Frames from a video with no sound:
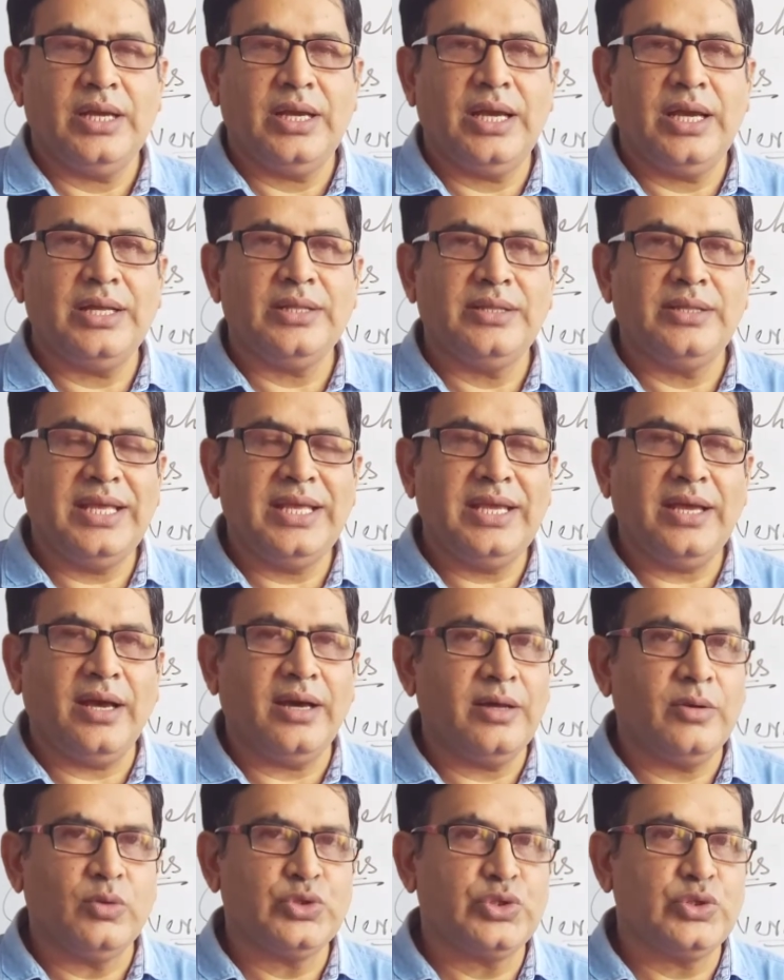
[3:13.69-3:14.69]
and they
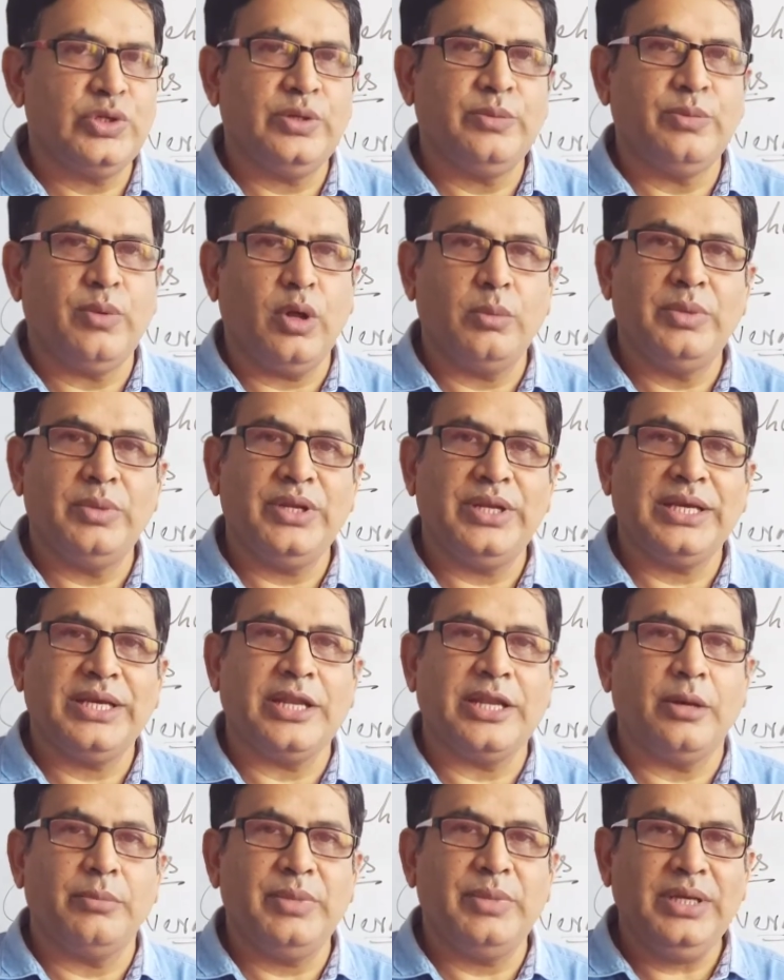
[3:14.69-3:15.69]
are also involved in
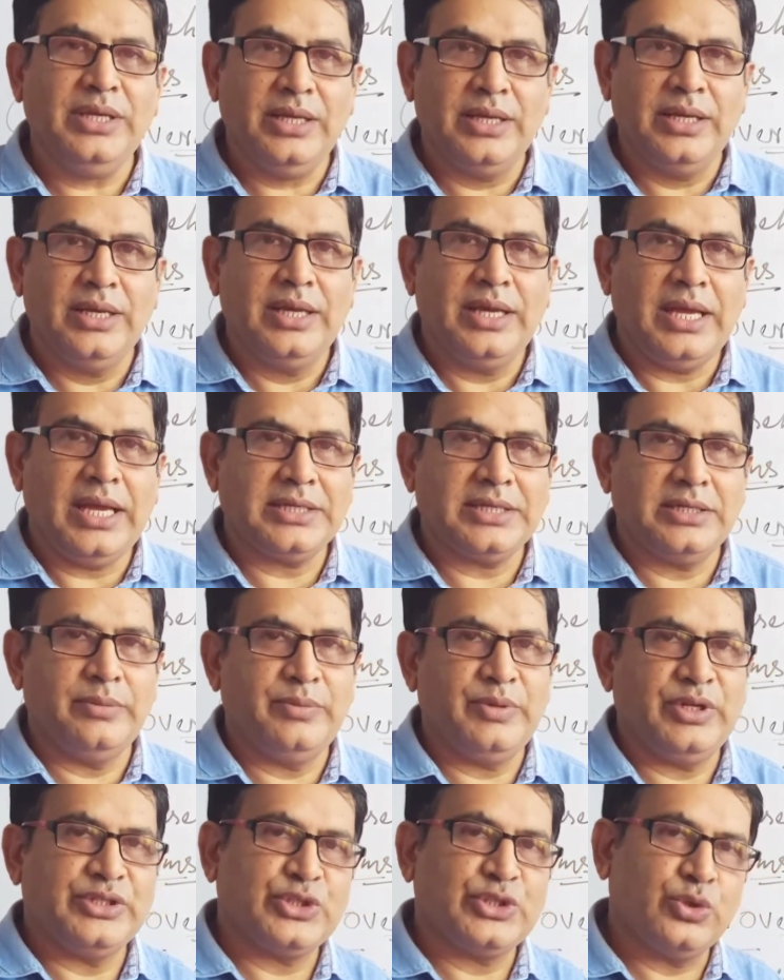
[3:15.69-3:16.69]
economic
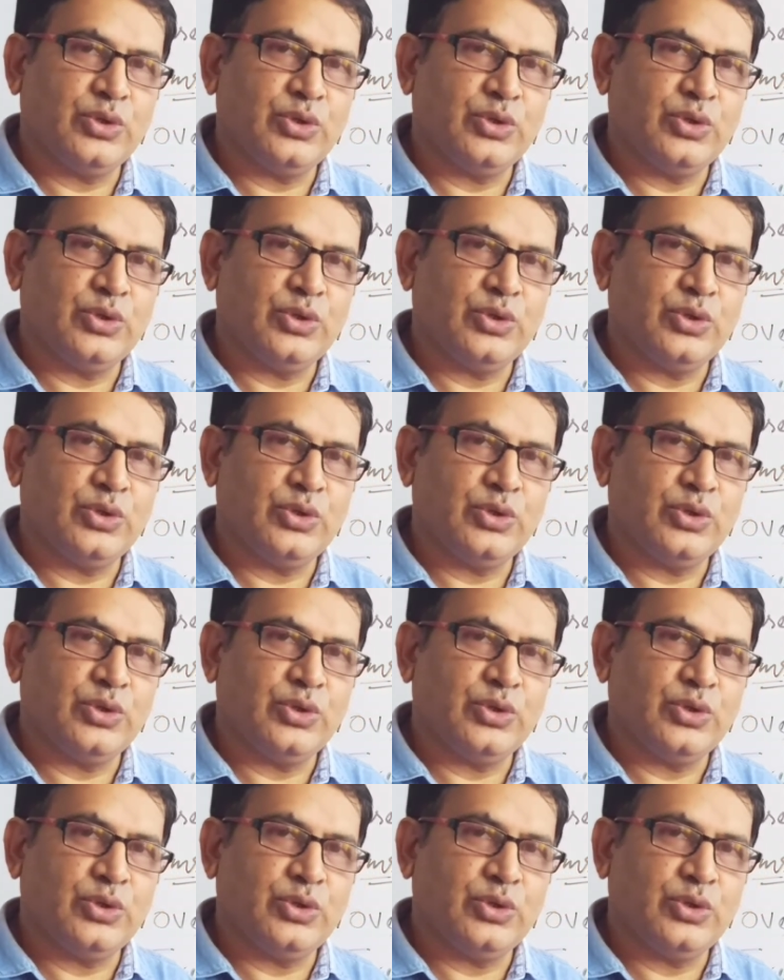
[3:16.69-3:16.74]
activities.